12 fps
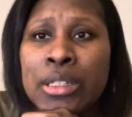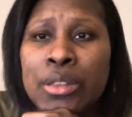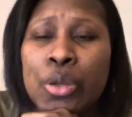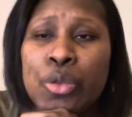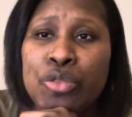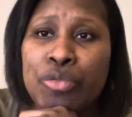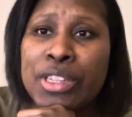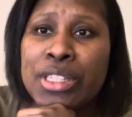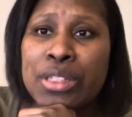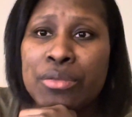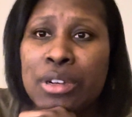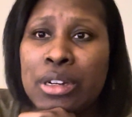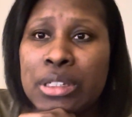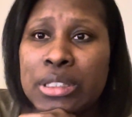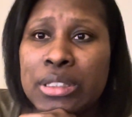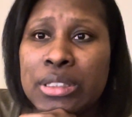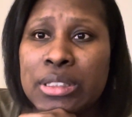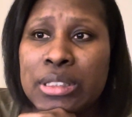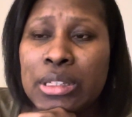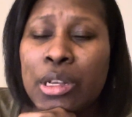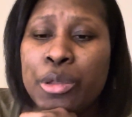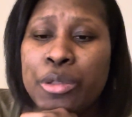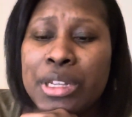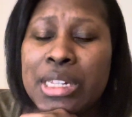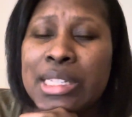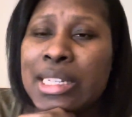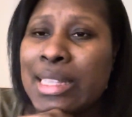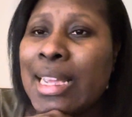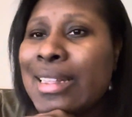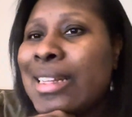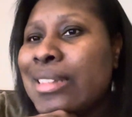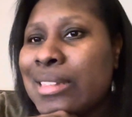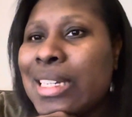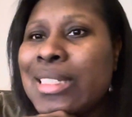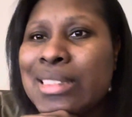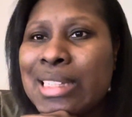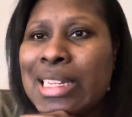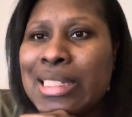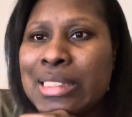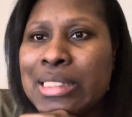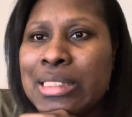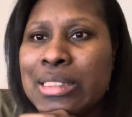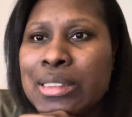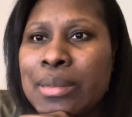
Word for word: those restaurants and other things like that. that that's Kandi.